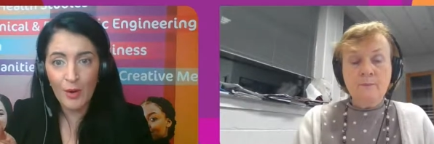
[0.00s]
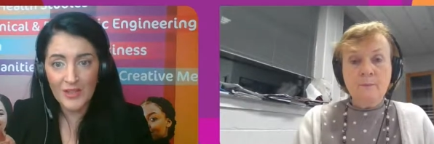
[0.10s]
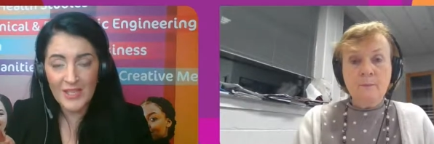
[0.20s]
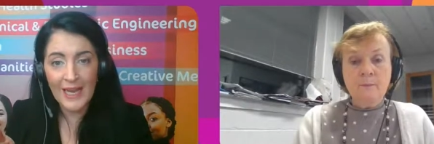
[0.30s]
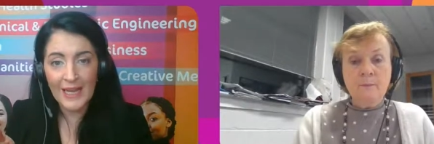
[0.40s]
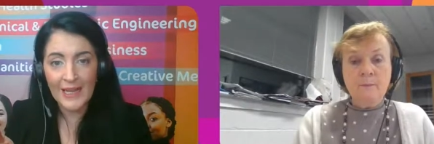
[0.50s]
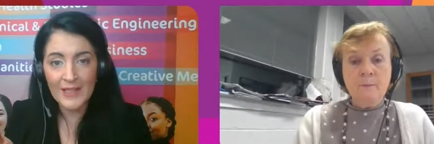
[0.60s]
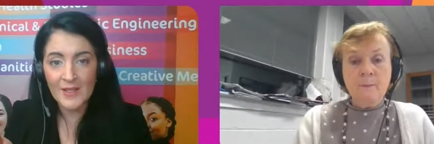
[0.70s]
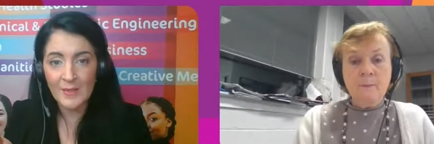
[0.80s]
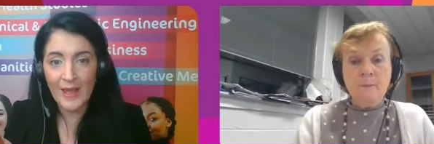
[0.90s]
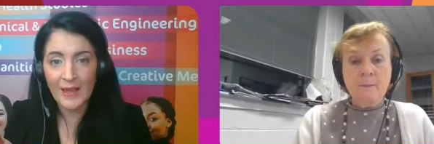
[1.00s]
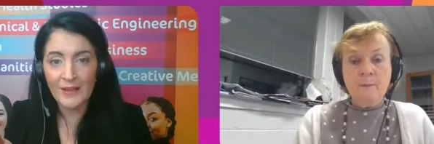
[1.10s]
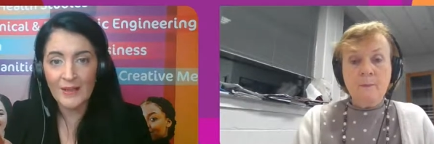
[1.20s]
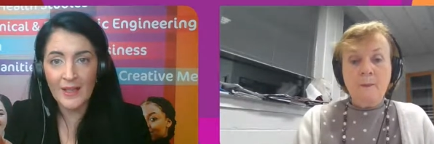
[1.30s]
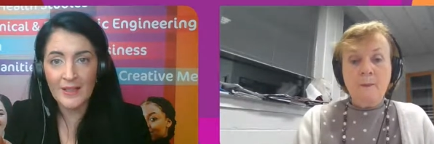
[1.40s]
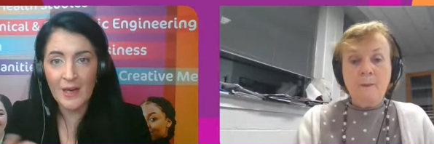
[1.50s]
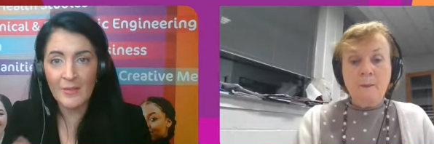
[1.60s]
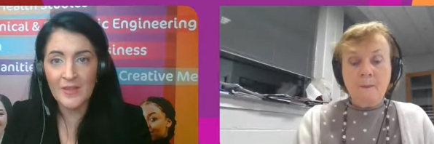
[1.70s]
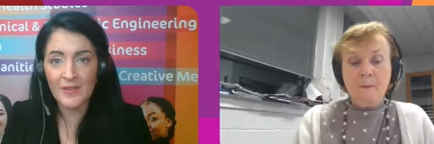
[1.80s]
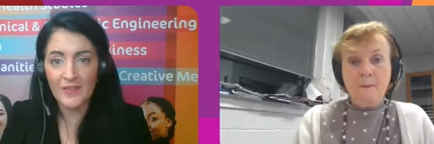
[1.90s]
Speaker 1: important to highlight as well in
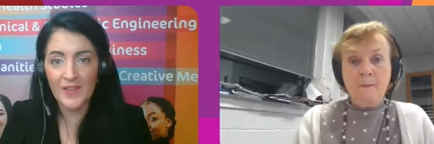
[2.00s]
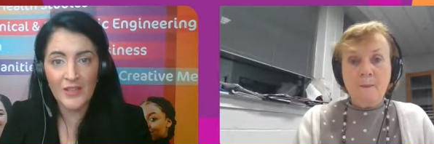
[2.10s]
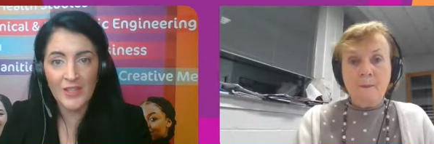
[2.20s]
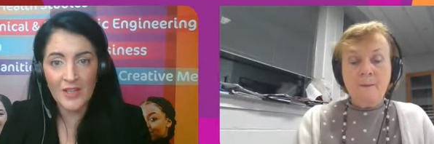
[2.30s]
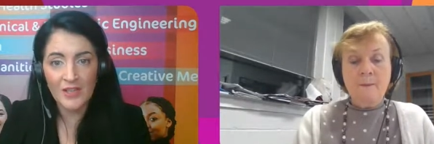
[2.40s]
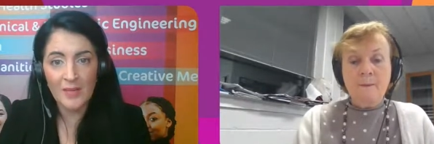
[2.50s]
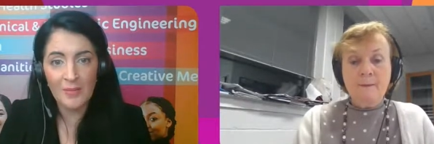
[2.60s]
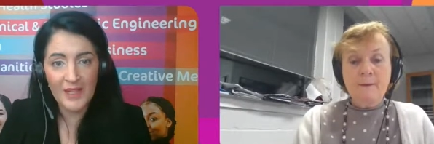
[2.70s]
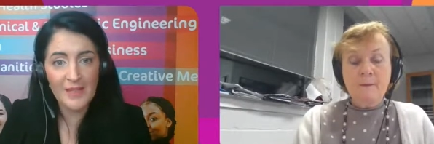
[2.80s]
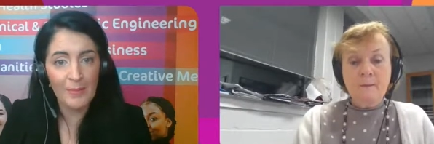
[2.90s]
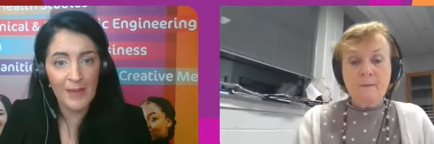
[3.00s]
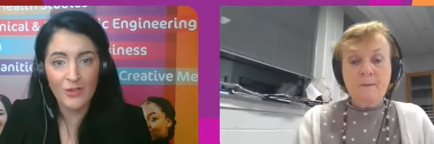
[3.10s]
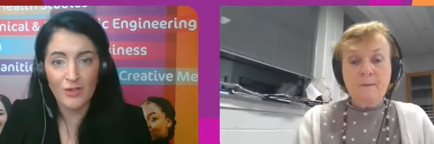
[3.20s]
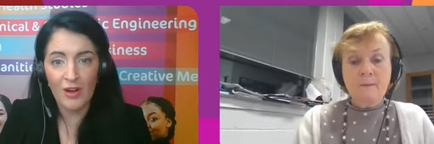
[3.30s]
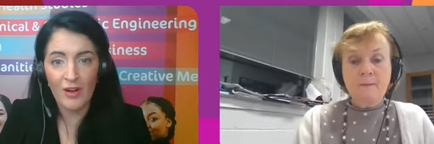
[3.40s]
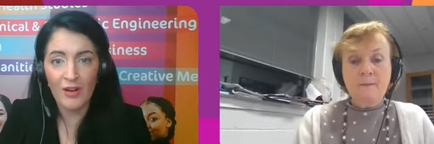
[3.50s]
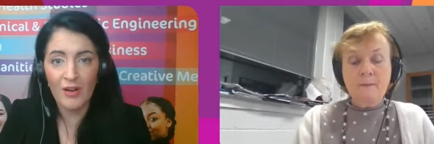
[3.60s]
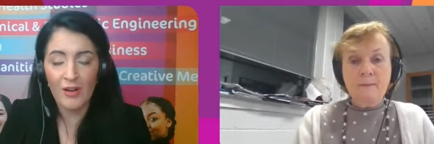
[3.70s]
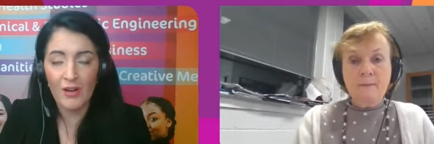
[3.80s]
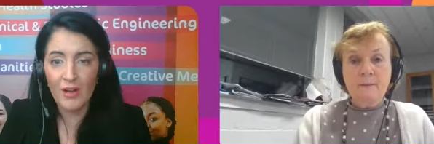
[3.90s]
terms of the internship. That's a big draw.
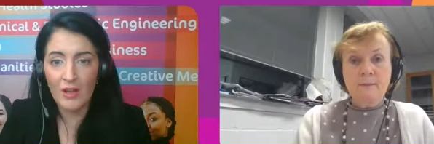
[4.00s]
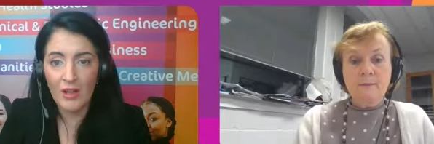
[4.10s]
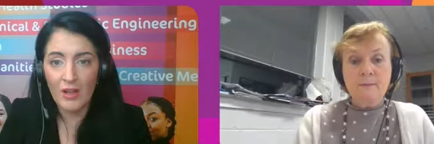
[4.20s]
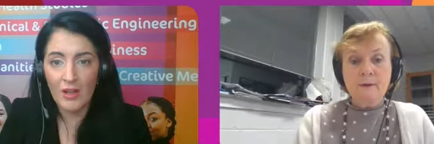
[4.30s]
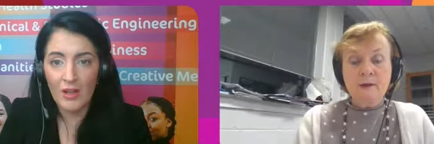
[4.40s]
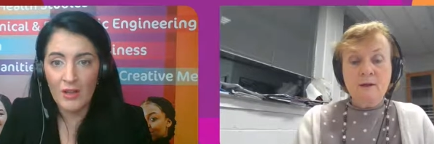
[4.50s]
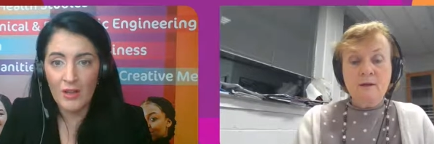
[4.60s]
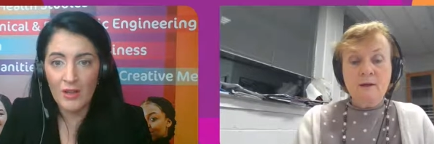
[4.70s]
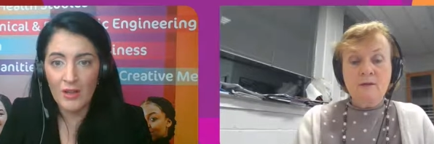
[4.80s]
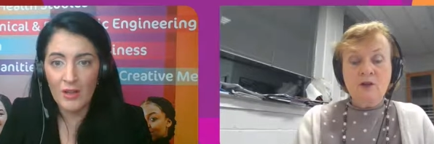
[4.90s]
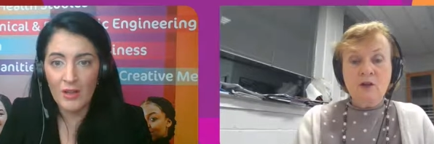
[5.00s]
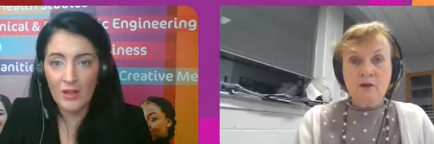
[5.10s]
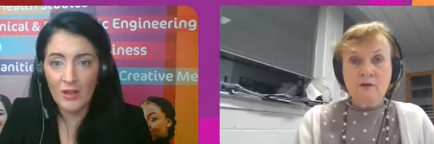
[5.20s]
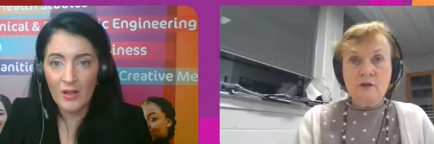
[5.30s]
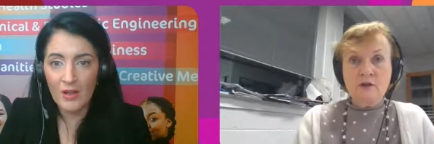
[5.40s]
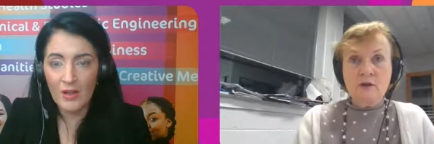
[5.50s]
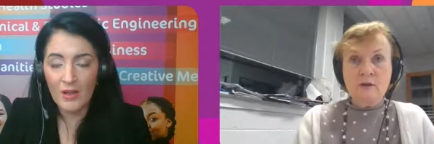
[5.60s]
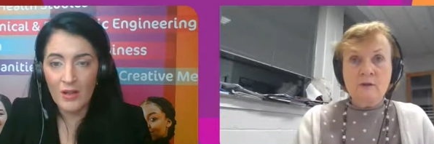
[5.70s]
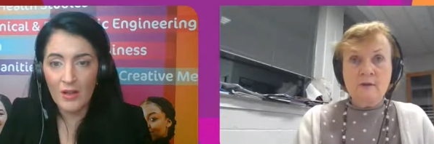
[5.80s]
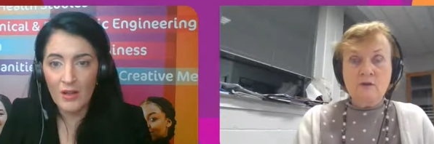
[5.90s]
Yeah,
Speaker 2: and a lot of the
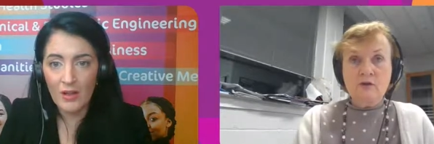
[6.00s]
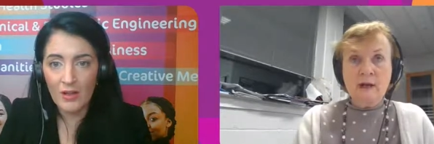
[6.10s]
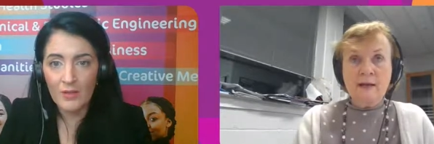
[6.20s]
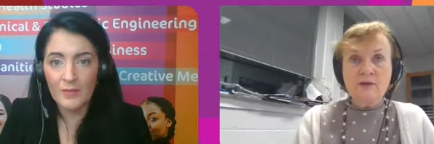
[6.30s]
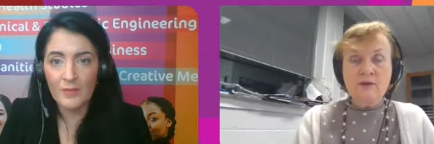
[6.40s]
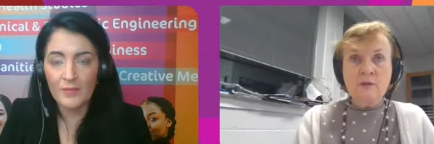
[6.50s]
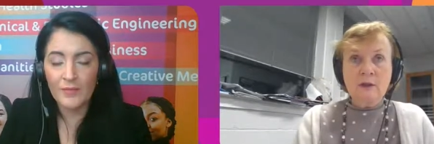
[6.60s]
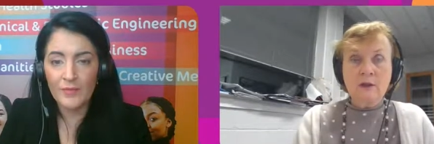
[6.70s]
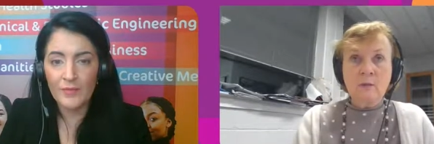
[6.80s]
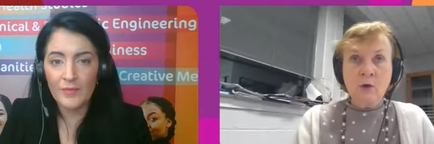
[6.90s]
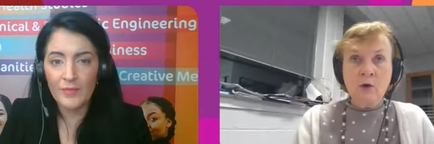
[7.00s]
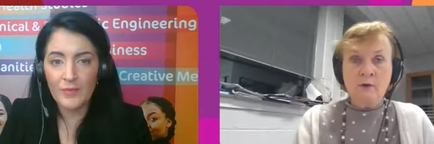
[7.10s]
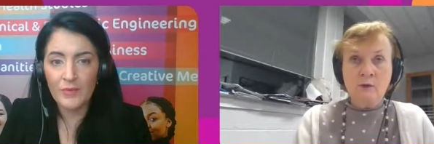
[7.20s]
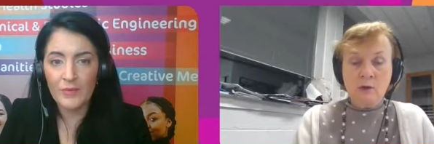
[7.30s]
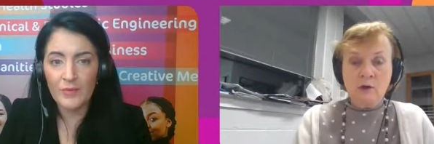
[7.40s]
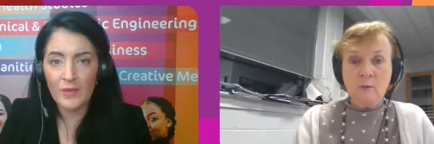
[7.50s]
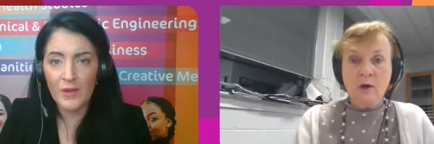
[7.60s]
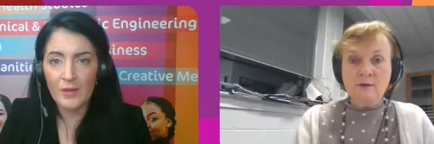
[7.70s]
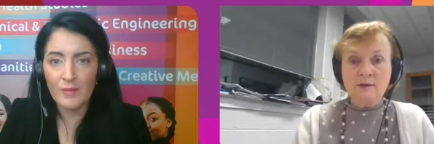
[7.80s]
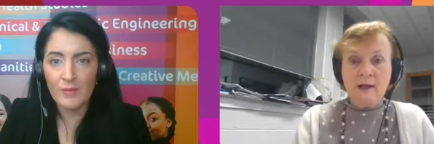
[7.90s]
students try to keep on the work
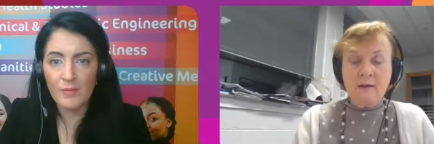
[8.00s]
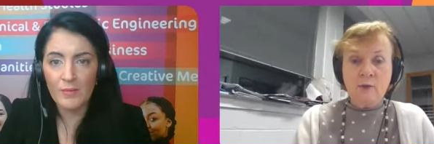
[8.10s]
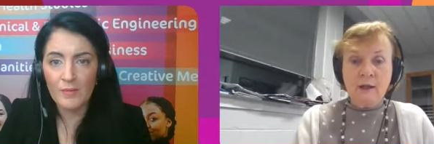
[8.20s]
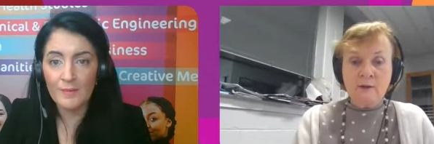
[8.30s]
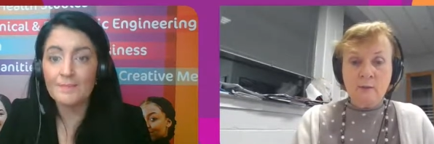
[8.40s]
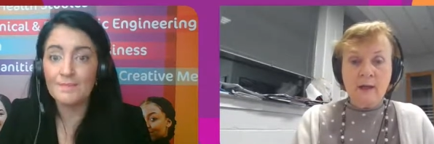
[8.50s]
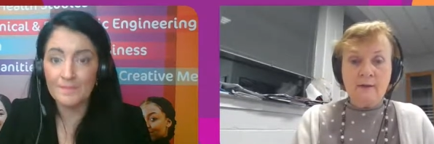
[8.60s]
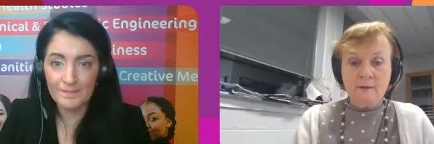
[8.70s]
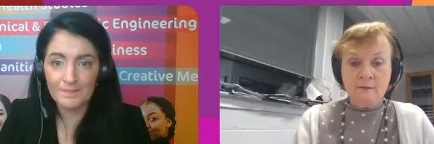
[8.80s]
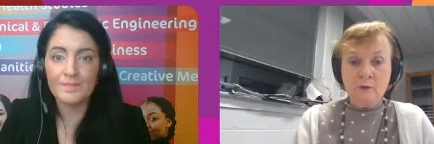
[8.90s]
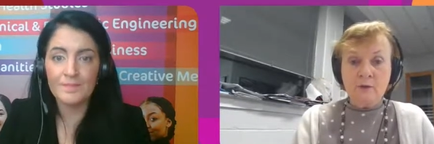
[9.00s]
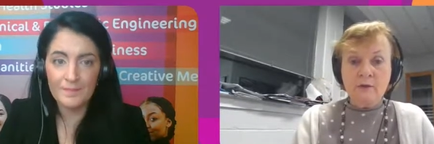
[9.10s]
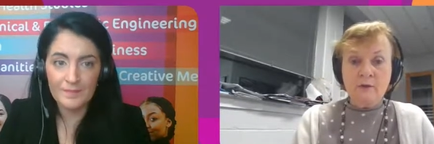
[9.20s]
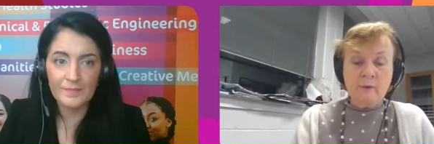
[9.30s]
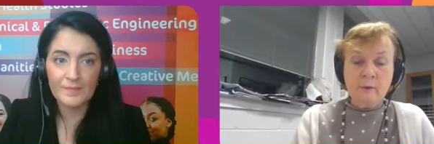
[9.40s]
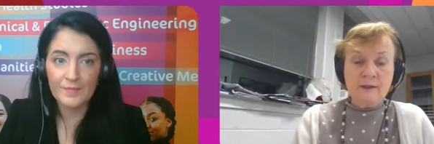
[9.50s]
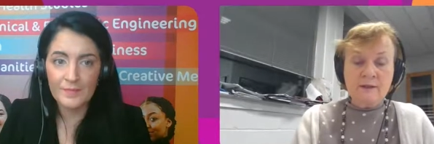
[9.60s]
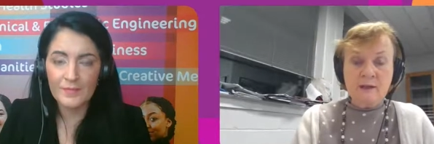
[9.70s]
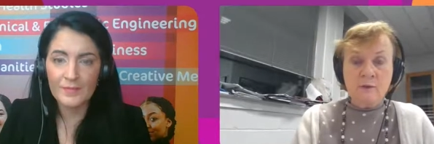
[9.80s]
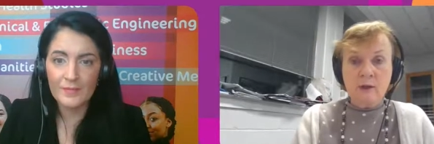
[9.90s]
part-time while they're back mm-hmm. in fourth year, maybe
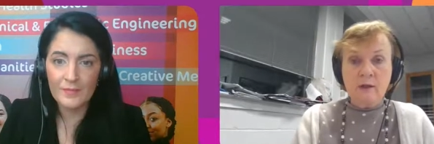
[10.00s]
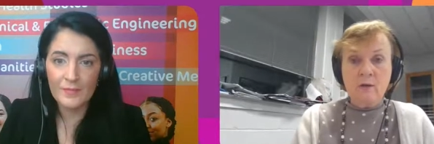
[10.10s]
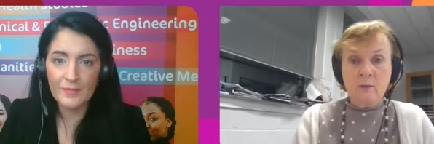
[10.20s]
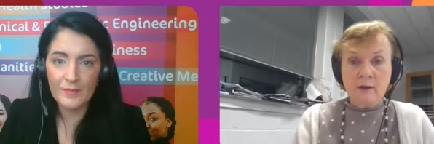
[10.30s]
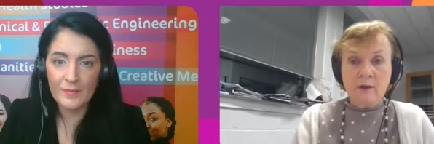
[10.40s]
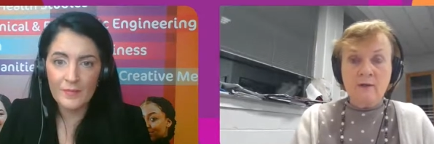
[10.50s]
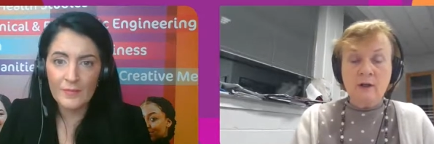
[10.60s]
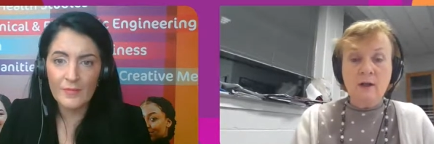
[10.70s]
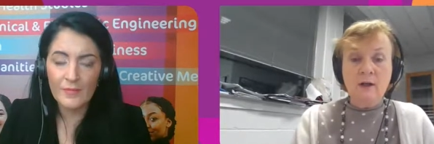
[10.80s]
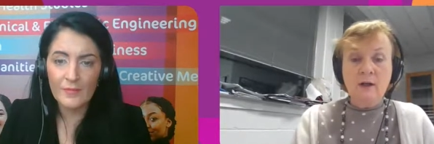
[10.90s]
a day a week or whatever,